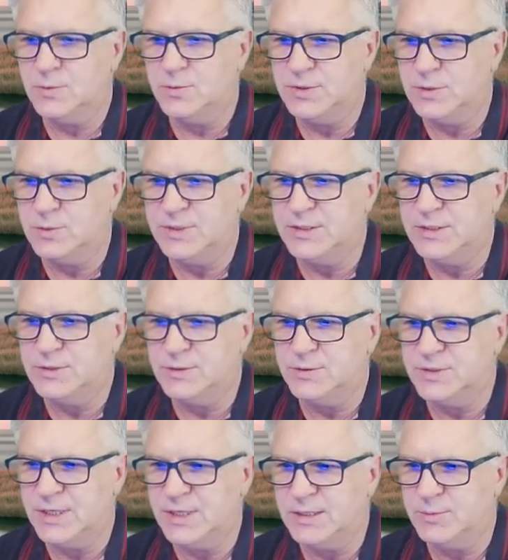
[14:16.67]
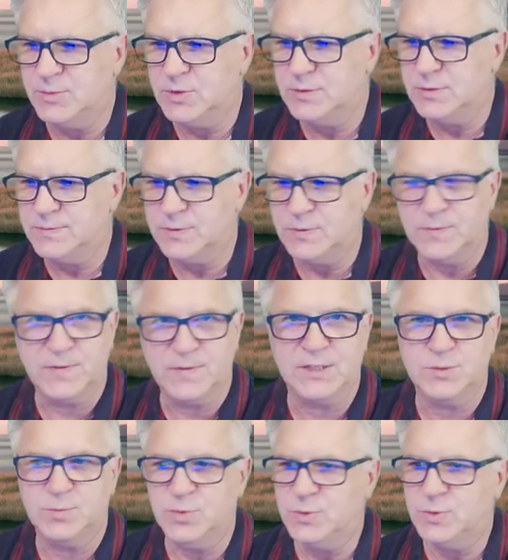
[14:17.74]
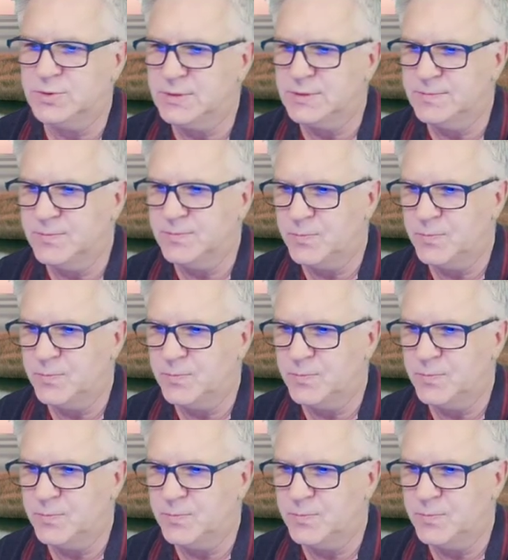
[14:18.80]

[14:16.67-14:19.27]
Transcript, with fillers: We don't need to use it anymore for fast boot